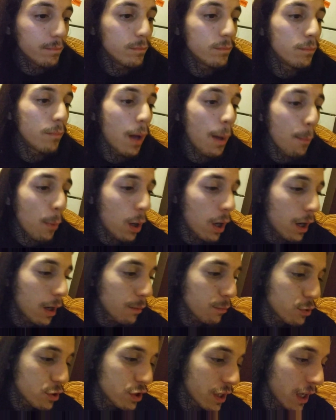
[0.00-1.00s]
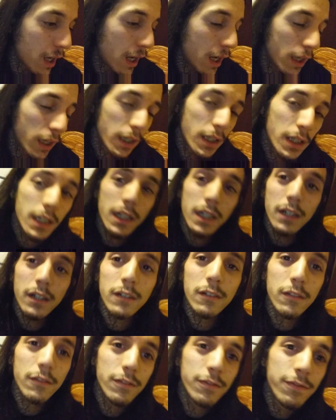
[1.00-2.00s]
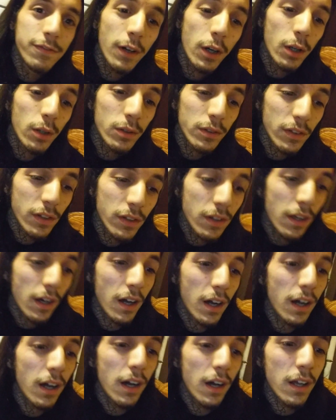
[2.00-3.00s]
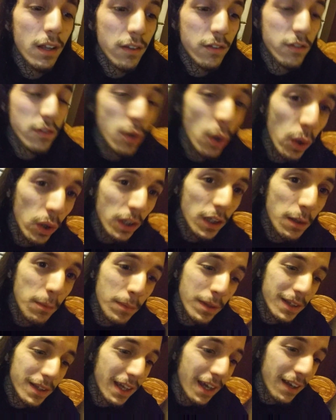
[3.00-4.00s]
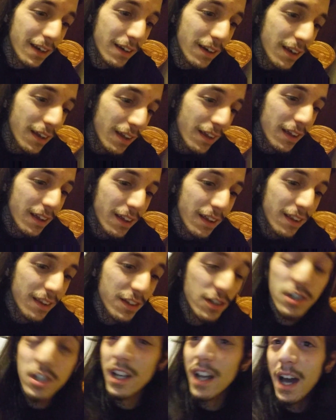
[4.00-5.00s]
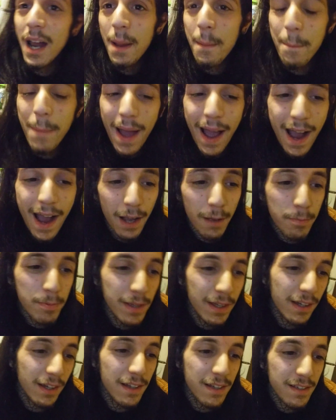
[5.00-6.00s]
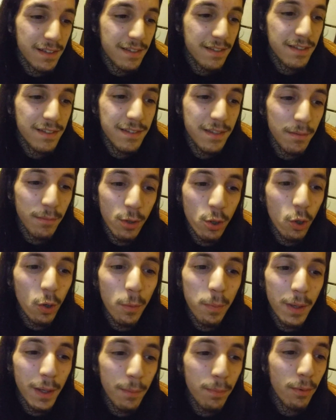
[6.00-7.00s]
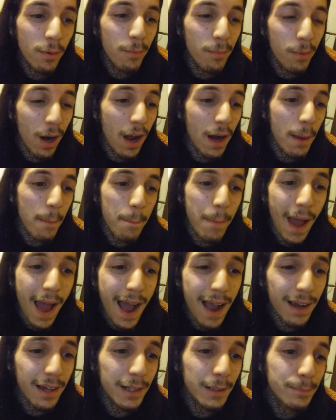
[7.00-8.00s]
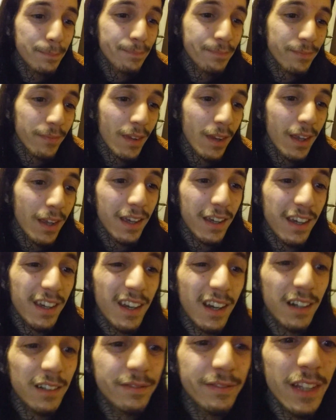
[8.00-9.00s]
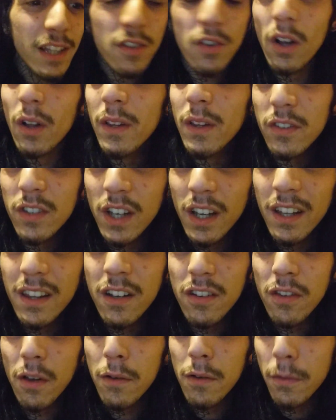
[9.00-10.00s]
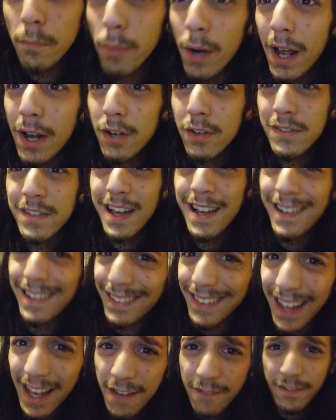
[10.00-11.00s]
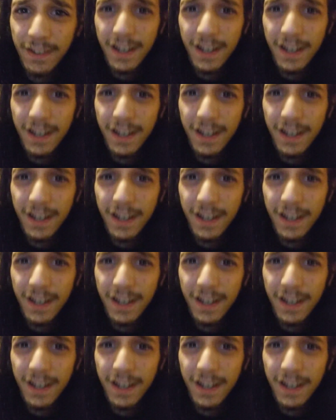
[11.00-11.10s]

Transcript: my mom she got her phone uh, stolen, but then she got it back because some cool people brought it back. You know, that's always good. There's always a brighter side to life,